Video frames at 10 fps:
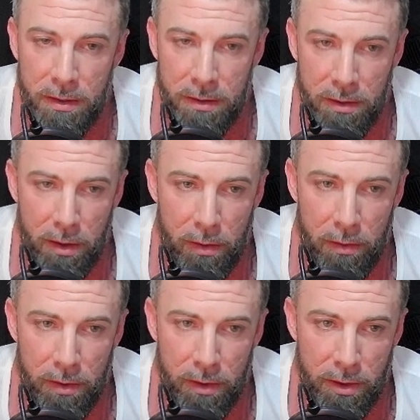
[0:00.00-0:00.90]
You know,
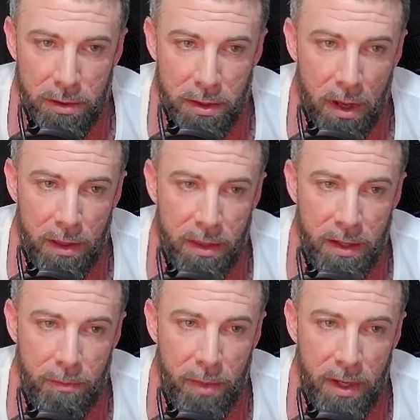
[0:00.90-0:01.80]
there's
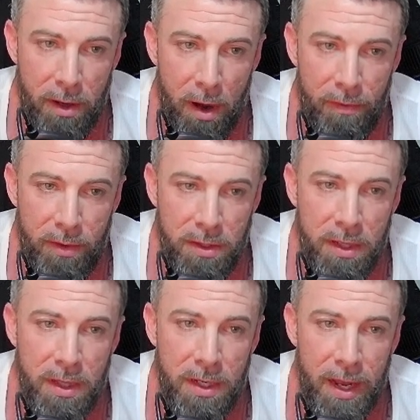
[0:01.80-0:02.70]
nothing being offered
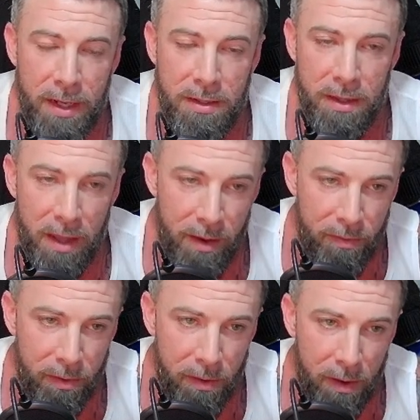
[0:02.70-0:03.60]
to the next
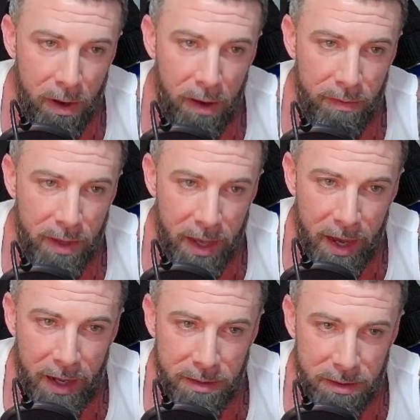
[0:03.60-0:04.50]
level of the
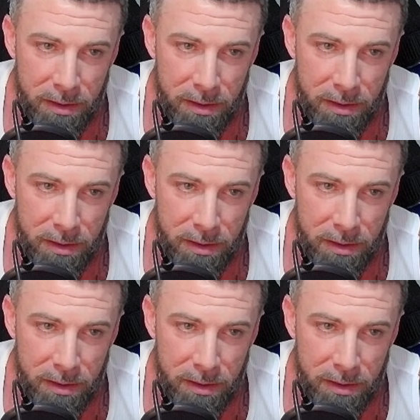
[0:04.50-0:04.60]
ask.